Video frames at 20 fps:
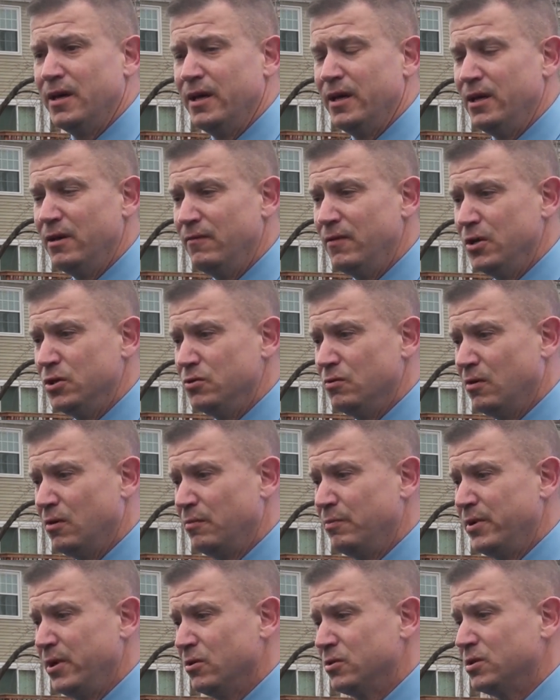individual
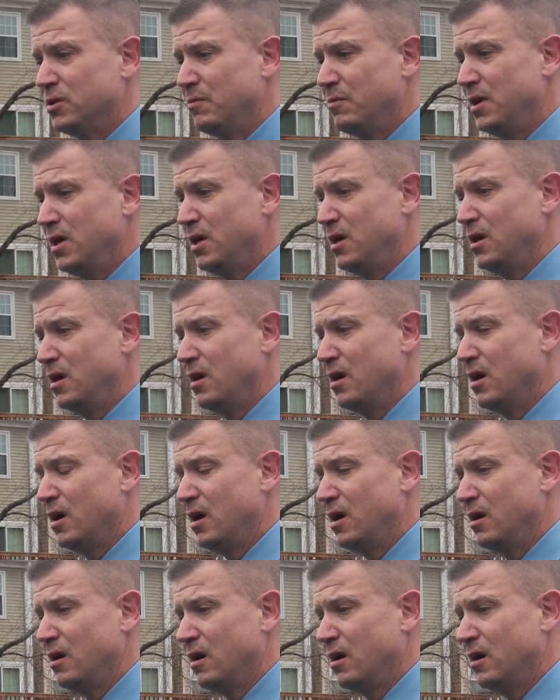appears to be
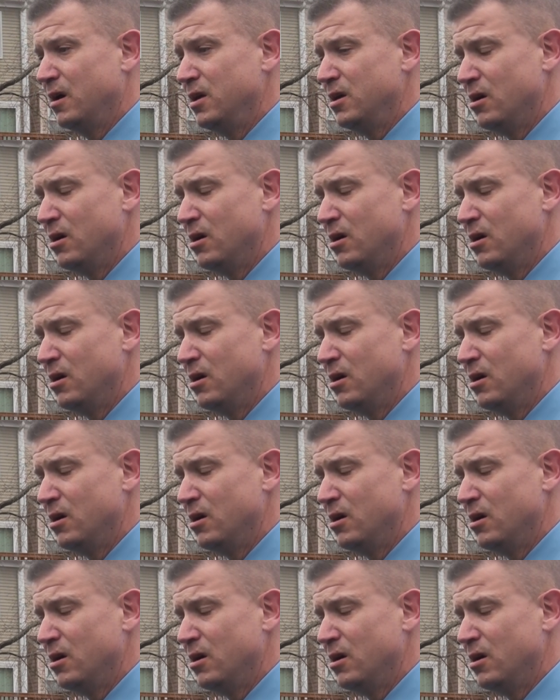a